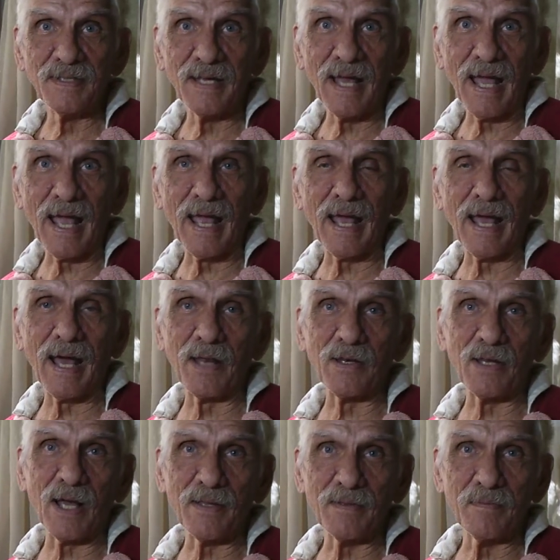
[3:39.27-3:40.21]

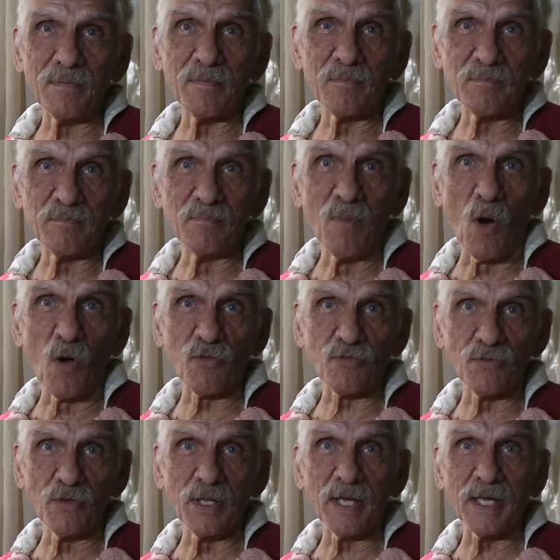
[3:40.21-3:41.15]
And
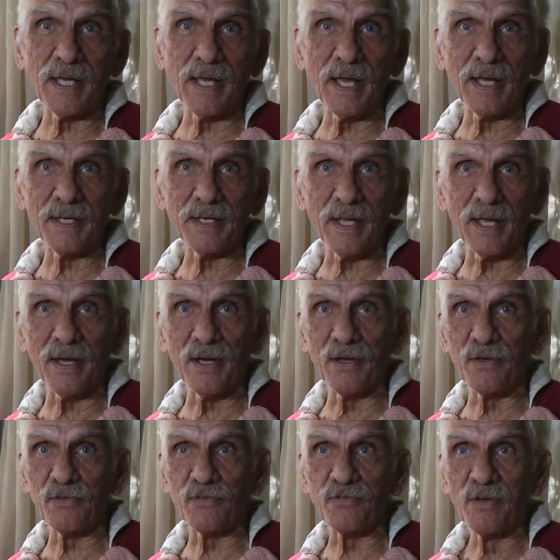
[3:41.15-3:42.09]
mostly it
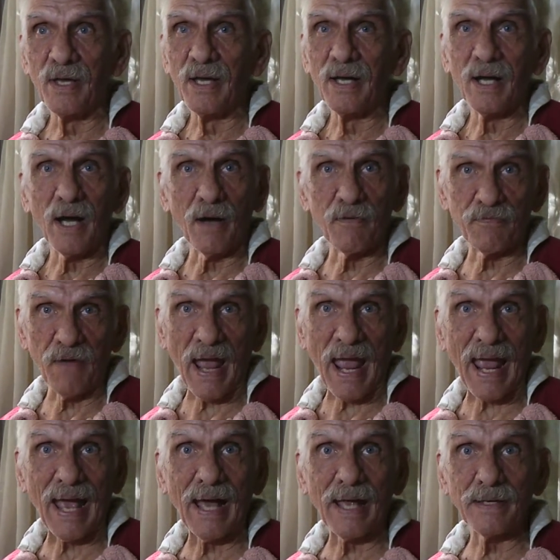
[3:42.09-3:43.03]
is a
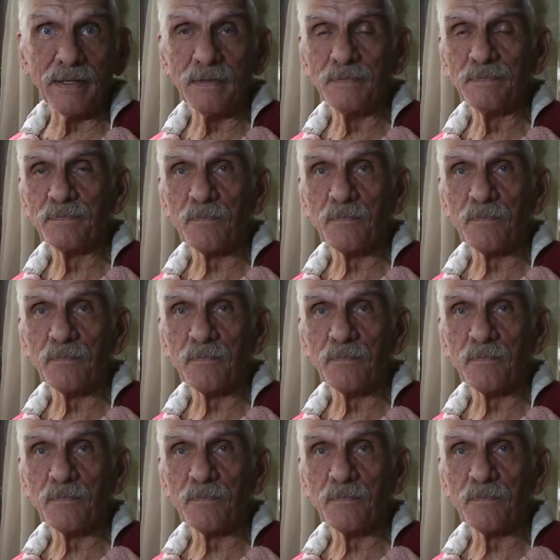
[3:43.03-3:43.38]
fan,